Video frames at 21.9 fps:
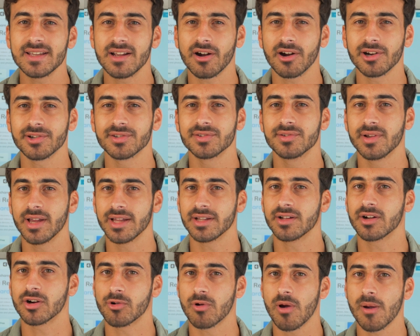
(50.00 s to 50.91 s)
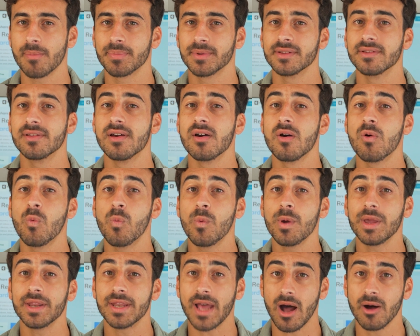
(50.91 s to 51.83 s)
D cards to get corrupted
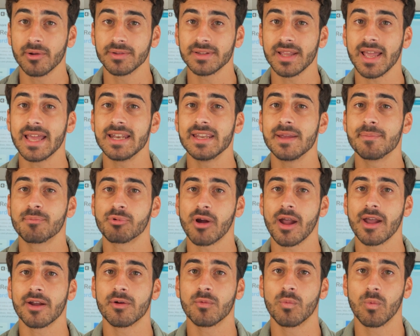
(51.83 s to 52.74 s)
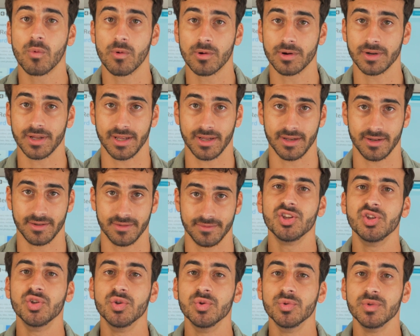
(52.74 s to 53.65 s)
without any prior warning.
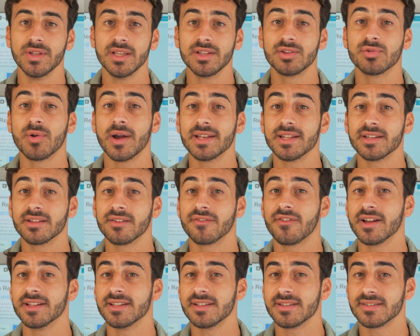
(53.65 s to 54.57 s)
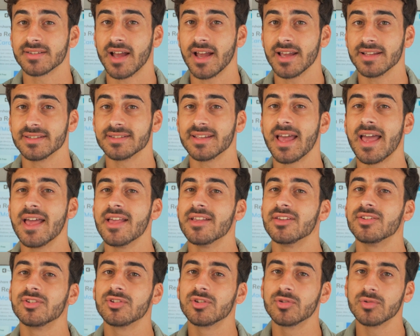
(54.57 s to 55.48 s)
You need to identify these signs
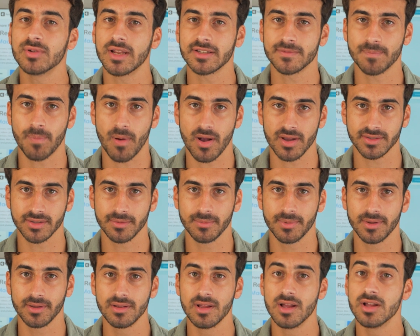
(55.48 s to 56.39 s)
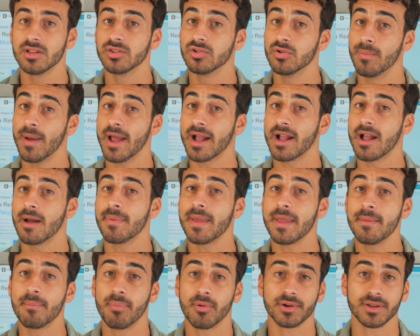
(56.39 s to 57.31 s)
as soon as possible to back
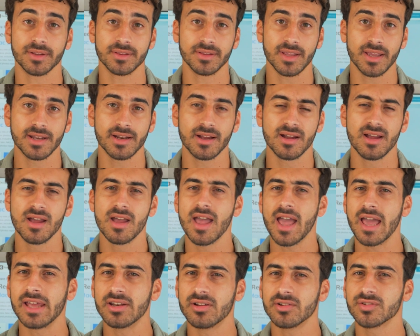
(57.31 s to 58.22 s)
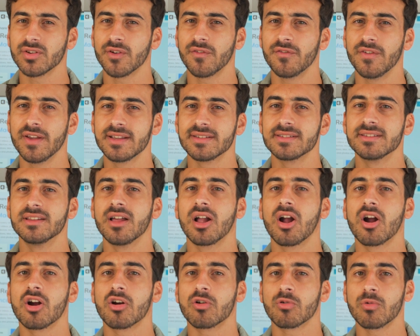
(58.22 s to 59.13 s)
up important data and also fix the
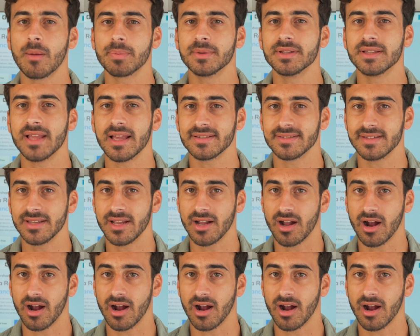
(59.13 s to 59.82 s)
corrupted S D